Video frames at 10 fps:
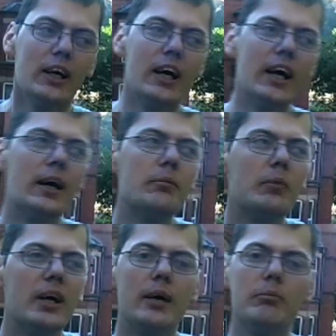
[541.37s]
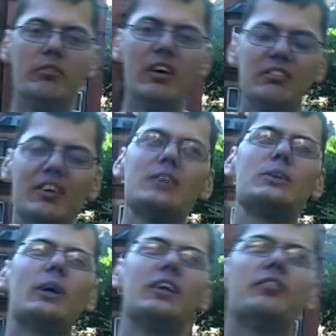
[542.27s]
That's
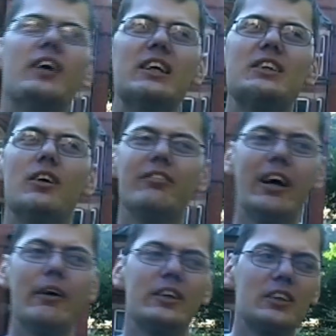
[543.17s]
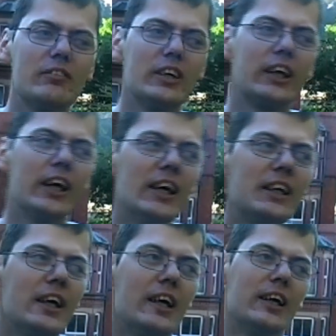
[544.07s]
when the first sort of knowings of it occurred.
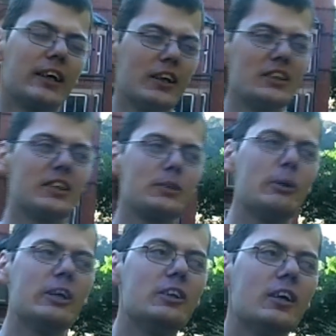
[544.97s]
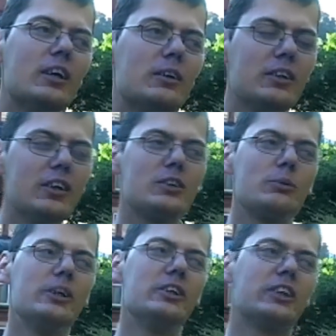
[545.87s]
Because not a
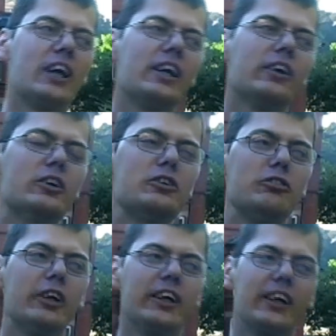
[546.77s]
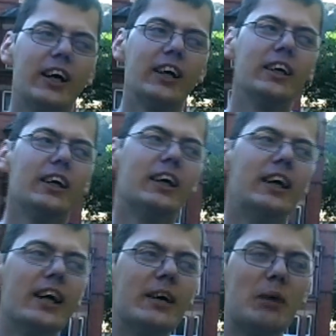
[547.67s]
Swedish guy, an Austrian guy,
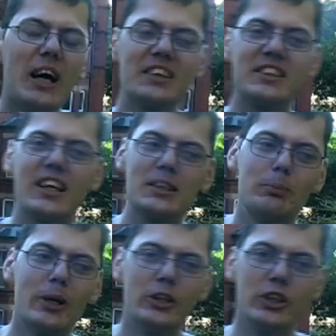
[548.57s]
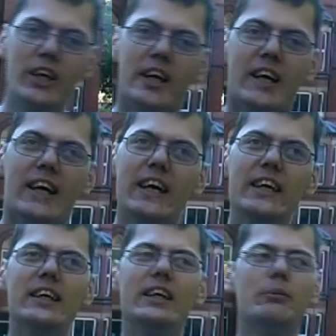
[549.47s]
Hans Asperger,
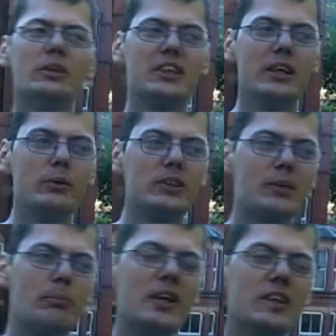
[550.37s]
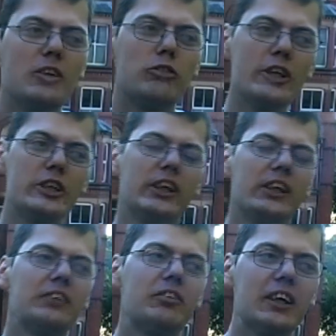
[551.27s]
he was a paediatrician,
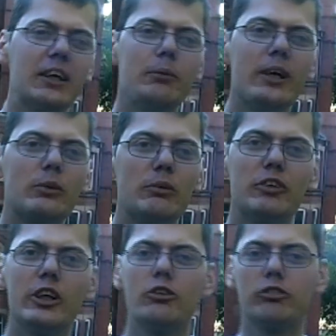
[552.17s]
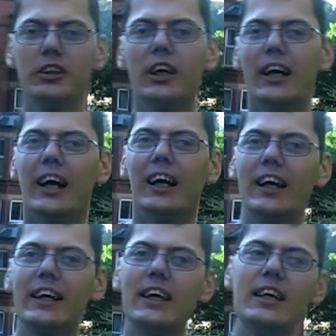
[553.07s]
and I think he worked with children.
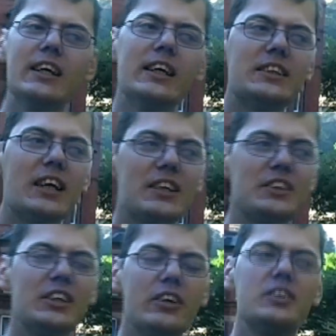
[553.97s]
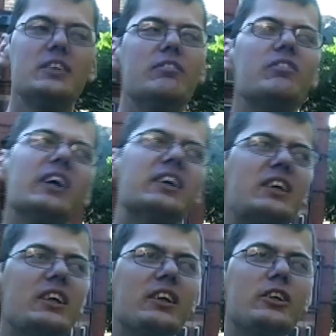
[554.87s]
And he started noticing things
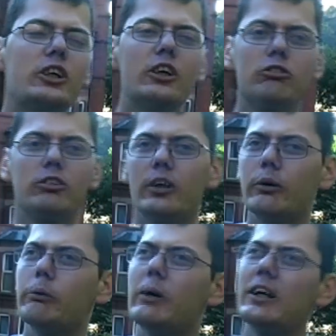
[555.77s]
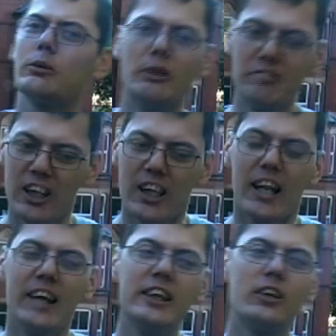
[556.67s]
in the children who he worked with,
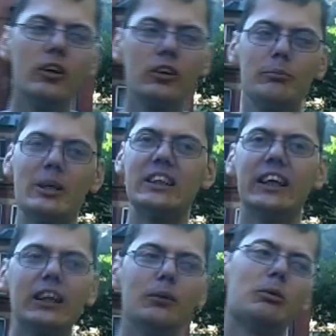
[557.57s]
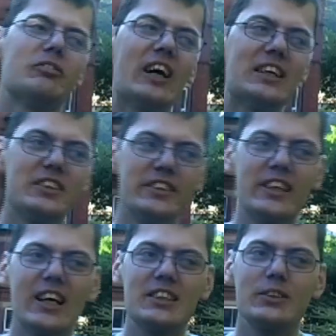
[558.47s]
and he called them his little professors.
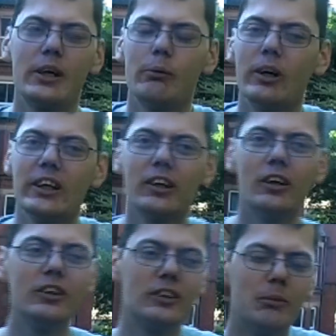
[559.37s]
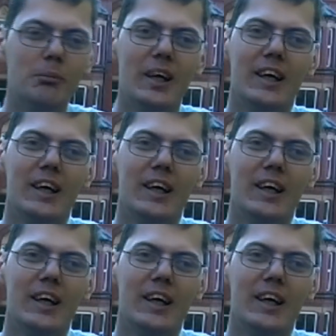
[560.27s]
That's what he called them.